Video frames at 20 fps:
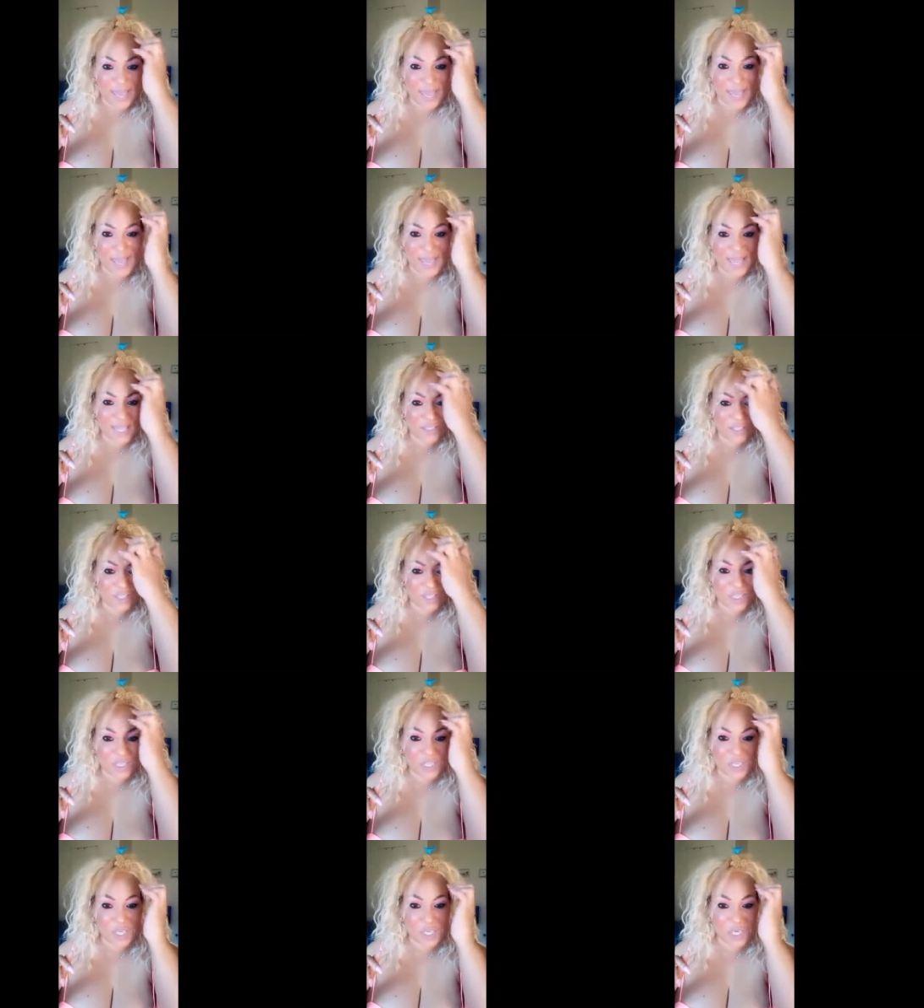
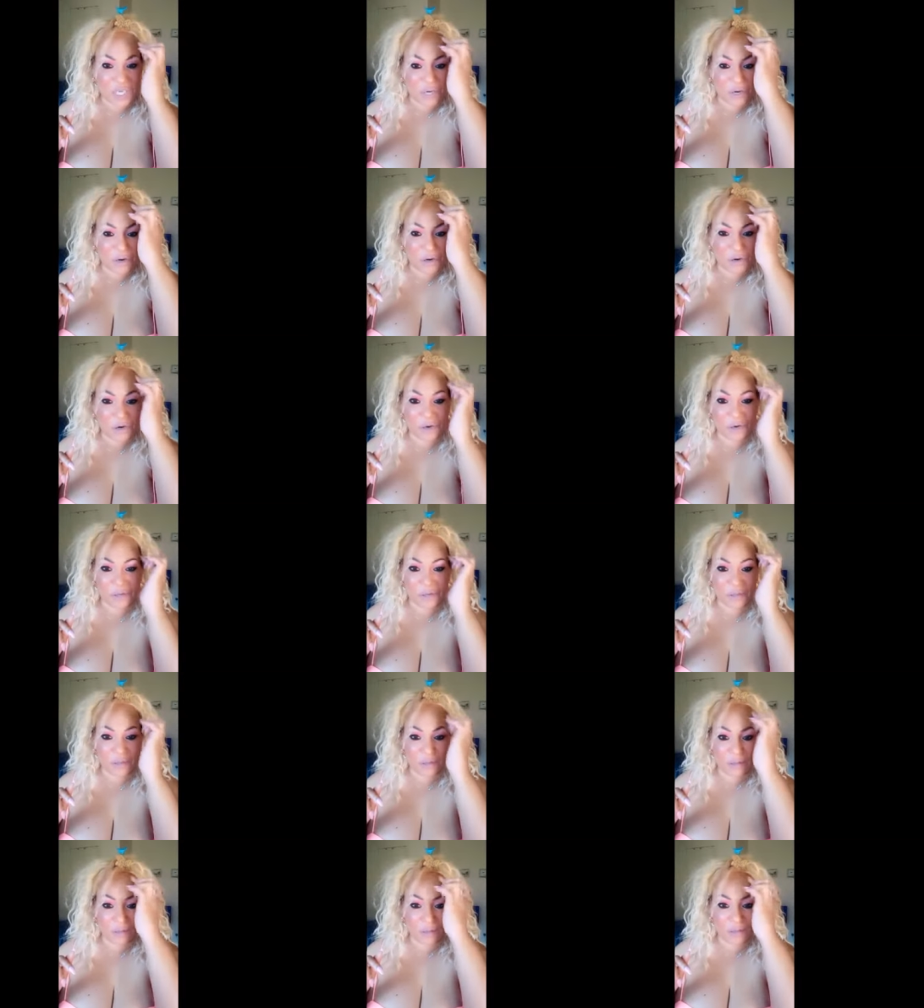edges
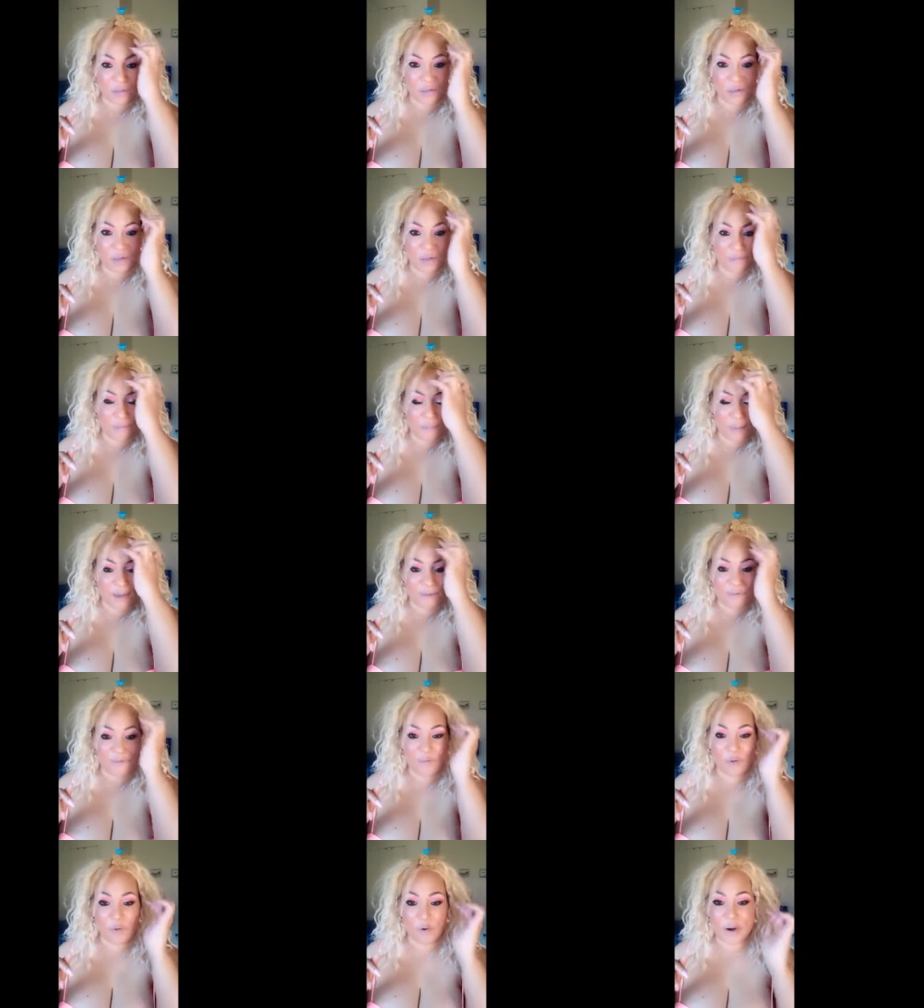here of my
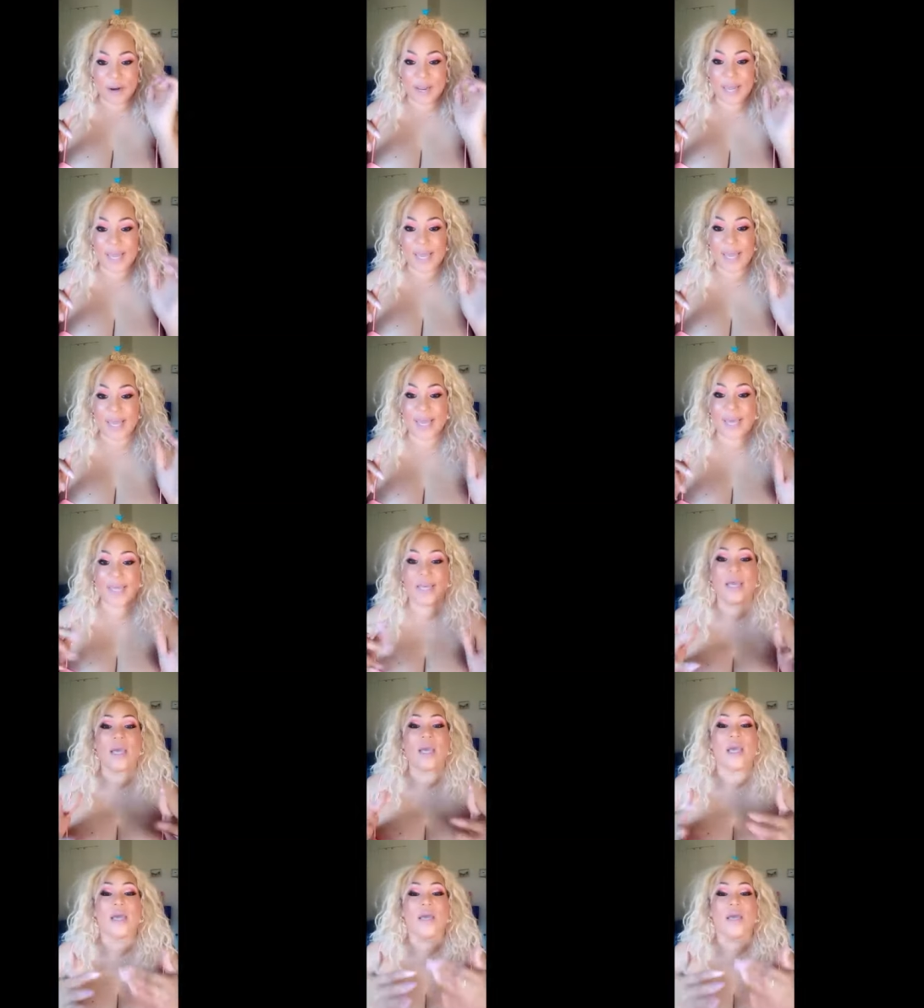forehead